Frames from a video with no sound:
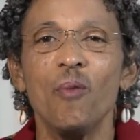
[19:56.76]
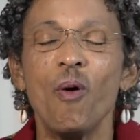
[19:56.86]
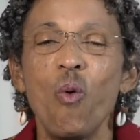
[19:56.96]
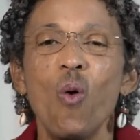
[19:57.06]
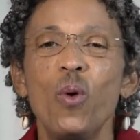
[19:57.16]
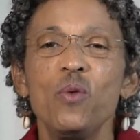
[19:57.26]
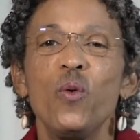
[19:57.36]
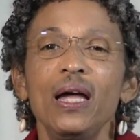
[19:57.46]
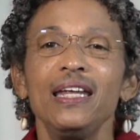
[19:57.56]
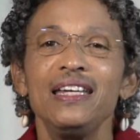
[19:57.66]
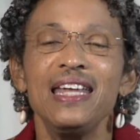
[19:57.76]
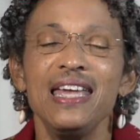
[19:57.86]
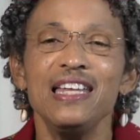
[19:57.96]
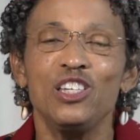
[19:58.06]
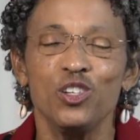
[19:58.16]
But what we really
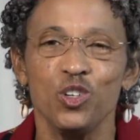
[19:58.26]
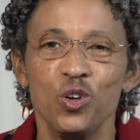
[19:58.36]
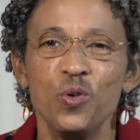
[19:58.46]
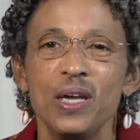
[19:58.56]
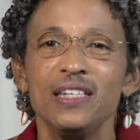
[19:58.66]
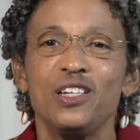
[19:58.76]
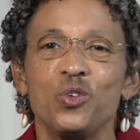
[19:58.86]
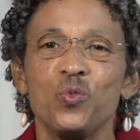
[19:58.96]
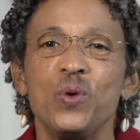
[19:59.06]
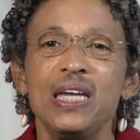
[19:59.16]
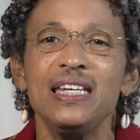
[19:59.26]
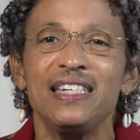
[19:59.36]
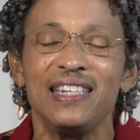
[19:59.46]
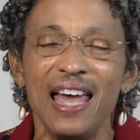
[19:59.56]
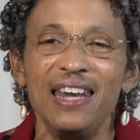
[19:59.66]
need to do is to
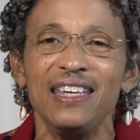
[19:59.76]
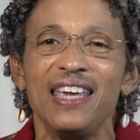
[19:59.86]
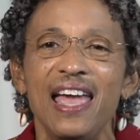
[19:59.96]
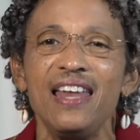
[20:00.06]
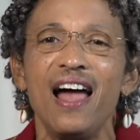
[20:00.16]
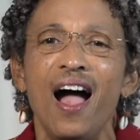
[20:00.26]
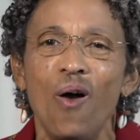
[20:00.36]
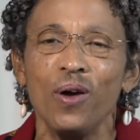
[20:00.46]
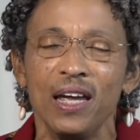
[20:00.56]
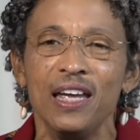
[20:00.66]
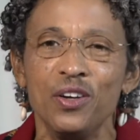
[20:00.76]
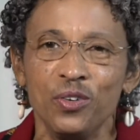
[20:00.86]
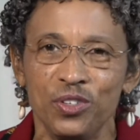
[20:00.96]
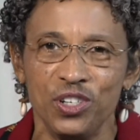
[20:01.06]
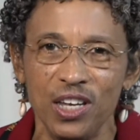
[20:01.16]
rededicate our
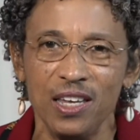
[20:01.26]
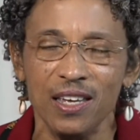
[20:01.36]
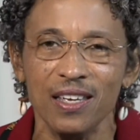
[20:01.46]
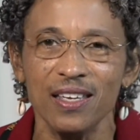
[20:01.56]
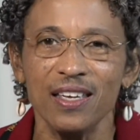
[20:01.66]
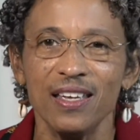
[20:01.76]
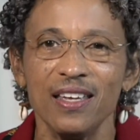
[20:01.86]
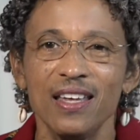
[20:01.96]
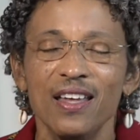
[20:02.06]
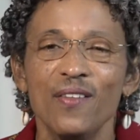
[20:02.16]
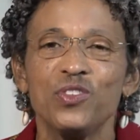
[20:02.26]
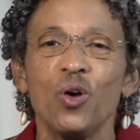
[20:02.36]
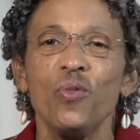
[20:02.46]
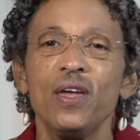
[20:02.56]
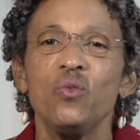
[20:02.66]
energy
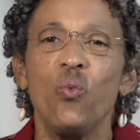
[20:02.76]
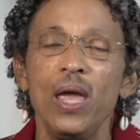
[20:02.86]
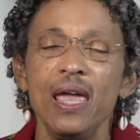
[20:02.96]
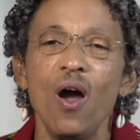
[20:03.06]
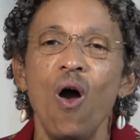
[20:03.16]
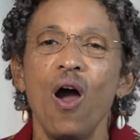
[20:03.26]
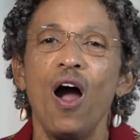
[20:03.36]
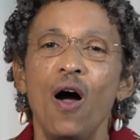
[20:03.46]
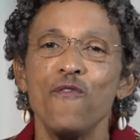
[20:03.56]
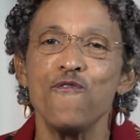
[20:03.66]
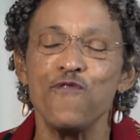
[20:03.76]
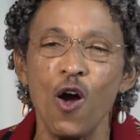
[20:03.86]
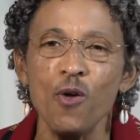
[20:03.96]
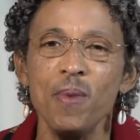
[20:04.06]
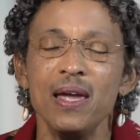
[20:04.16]
so that we are
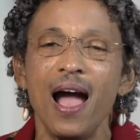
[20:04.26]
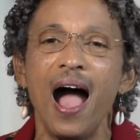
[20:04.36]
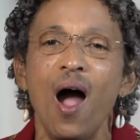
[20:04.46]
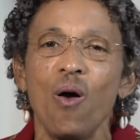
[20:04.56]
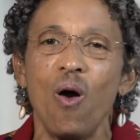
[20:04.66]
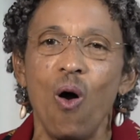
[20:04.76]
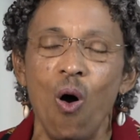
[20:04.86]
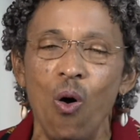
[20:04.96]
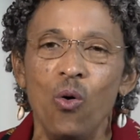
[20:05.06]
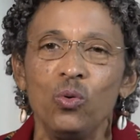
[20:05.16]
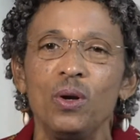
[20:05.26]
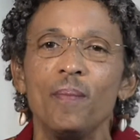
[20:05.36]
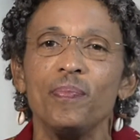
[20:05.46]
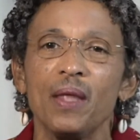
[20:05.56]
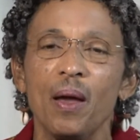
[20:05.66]
affirming our own